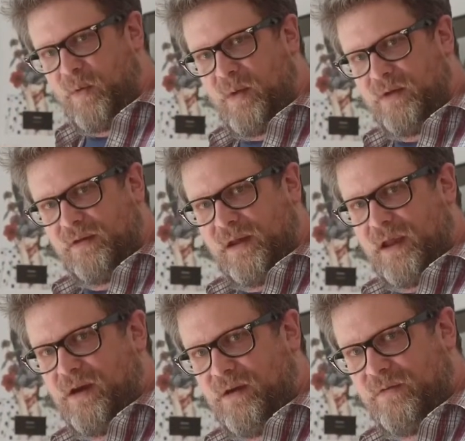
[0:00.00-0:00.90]
ones you
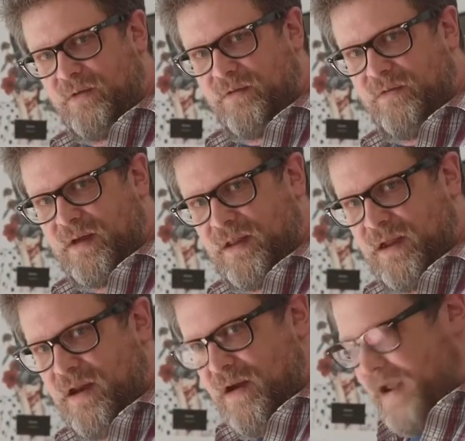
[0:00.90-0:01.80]
get off of the
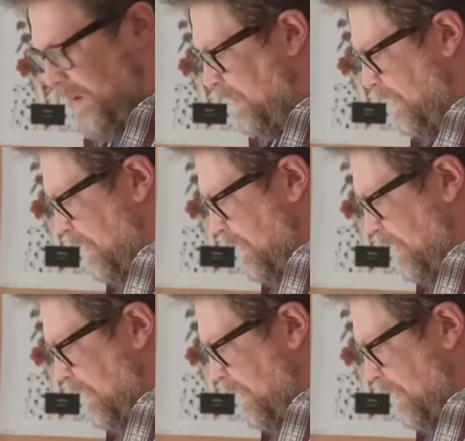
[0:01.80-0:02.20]
internet?